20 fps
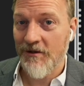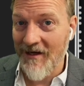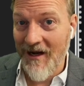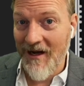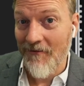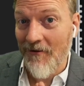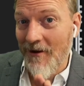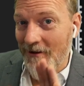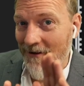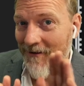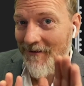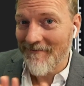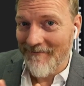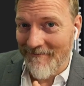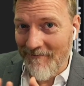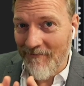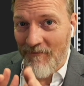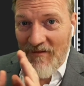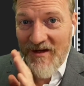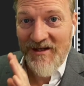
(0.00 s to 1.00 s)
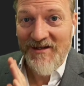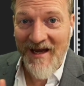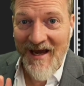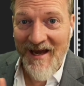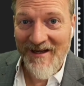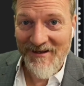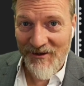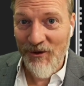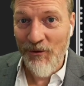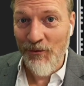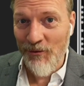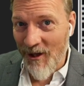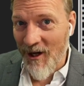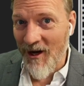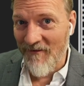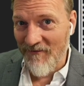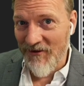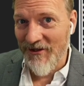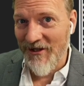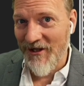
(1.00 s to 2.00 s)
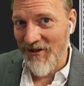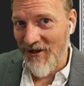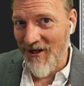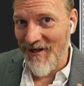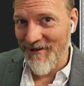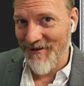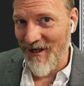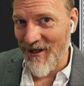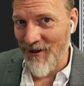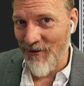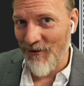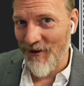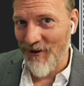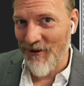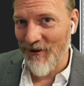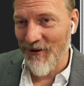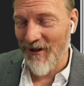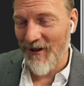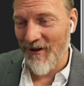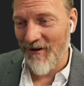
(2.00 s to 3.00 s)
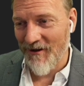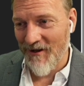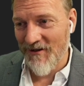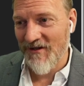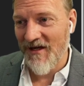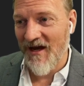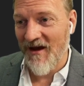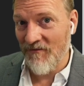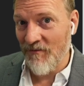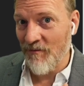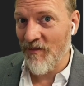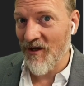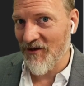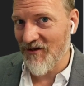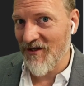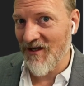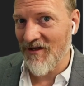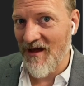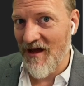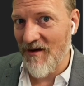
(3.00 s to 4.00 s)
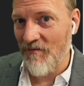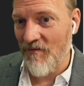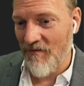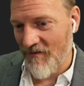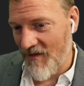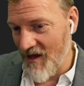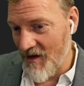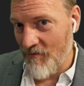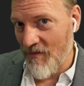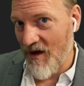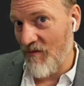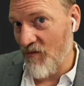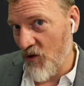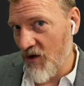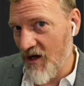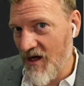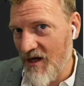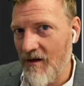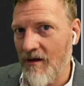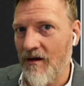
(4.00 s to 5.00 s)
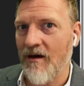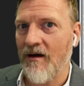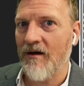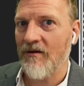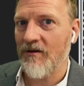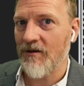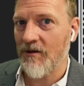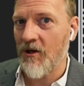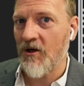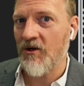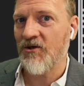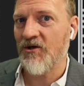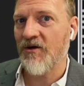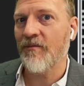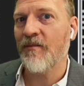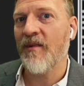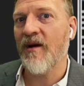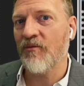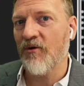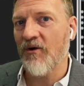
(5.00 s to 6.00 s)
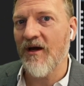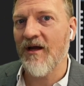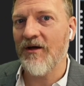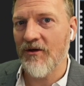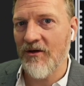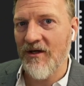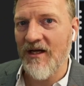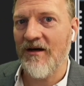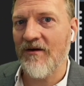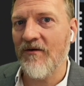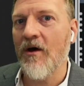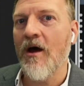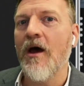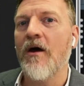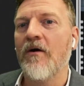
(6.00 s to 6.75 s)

Now, this can't do the conversation, as I noted earlier, because I haven't built in that memory, the long-term memory you need